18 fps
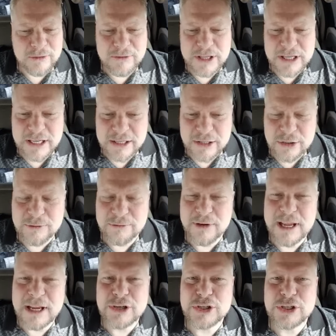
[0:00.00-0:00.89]
of the
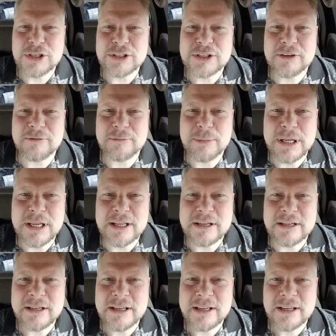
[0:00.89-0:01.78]
innovations of
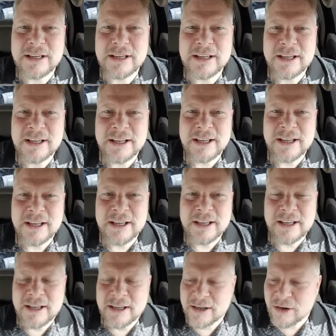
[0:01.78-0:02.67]
men,
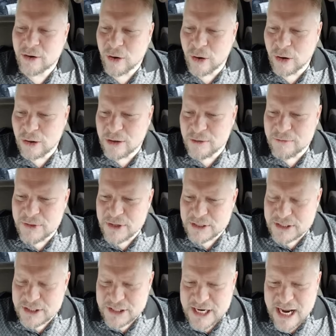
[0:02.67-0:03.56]
all of
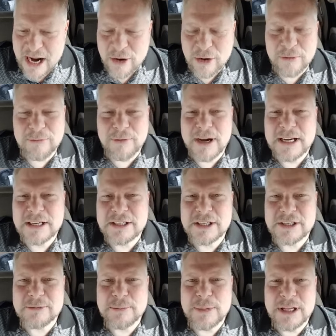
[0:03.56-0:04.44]
the
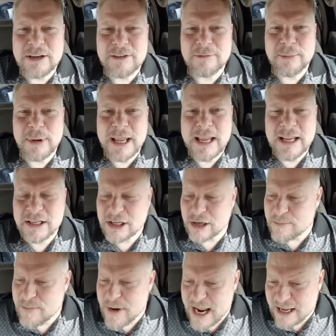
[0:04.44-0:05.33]
sacrifices men have made
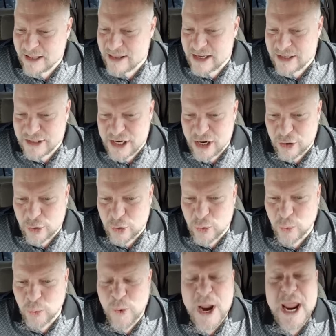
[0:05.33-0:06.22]
to make this a
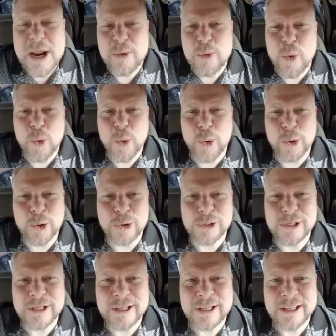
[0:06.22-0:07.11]
great
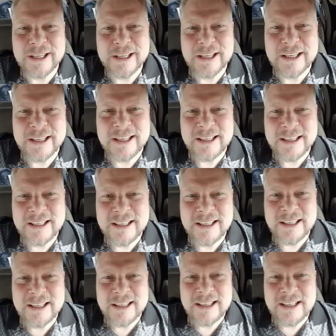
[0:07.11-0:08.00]
world.
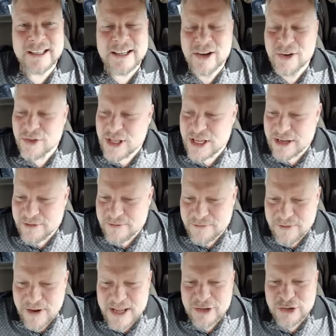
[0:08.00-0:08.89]
The
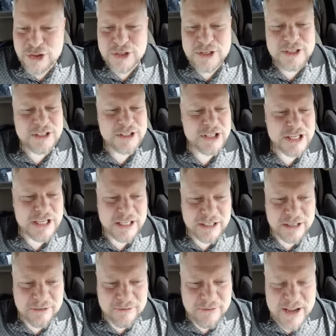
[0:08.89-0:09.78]
inventions, the
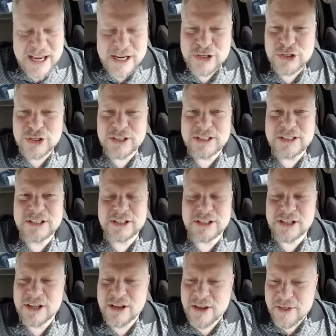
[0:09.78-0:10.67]

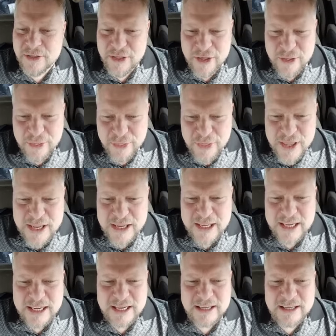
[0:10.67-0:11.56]
innovations, the
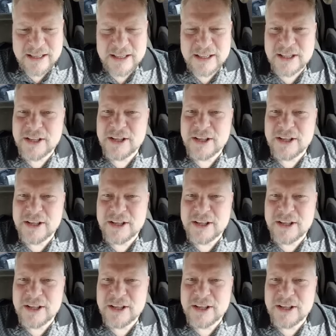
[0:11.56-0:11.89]
thinking,